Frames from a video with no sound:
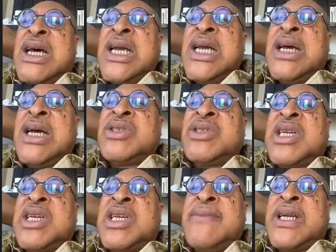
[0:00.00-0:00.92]
uh, there was a
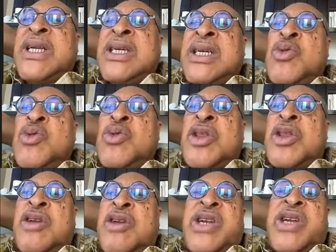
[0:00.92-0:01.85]
time, I think two or
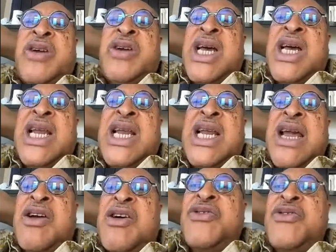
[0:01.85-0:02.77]
three of them were like
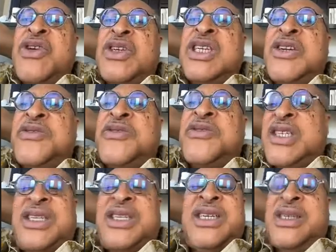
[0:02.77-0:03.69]
governors in
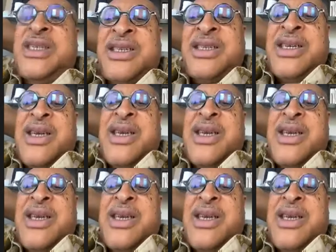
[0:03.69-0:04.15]
different states,